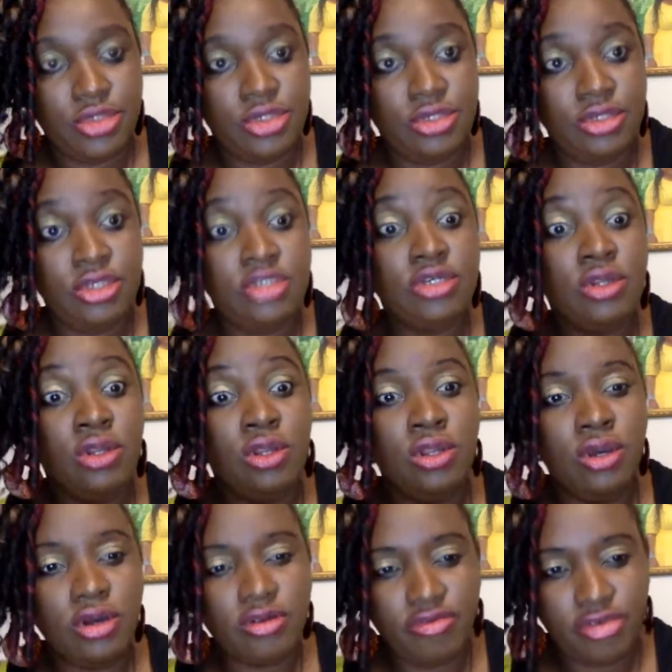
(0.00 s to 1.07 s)
You need to
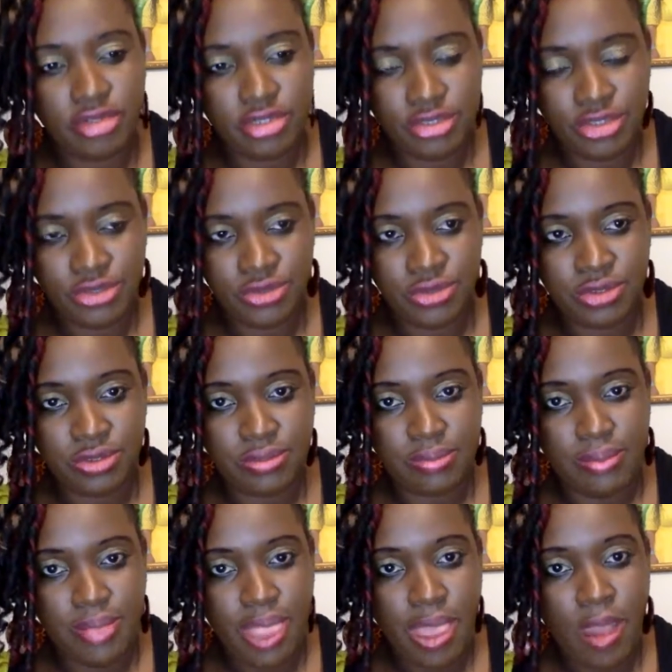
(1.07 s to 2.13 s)
look for the truth,
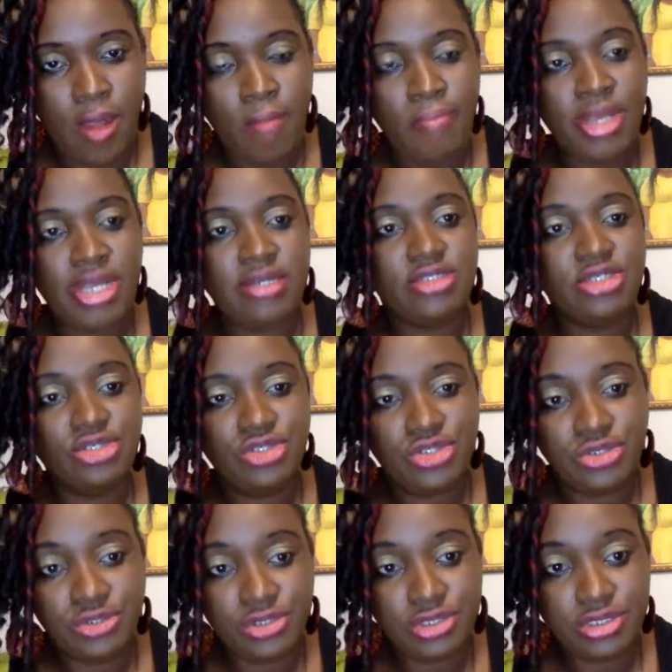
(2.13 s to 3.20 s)
because the
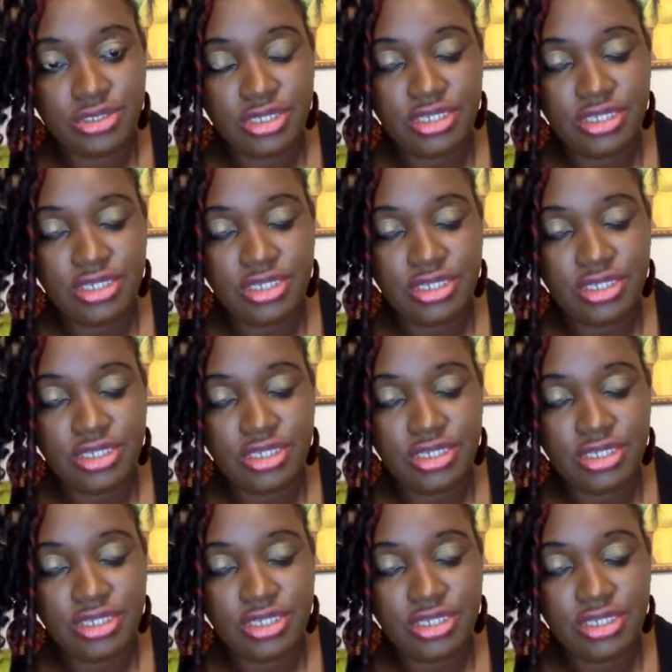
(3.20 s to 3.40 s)
truth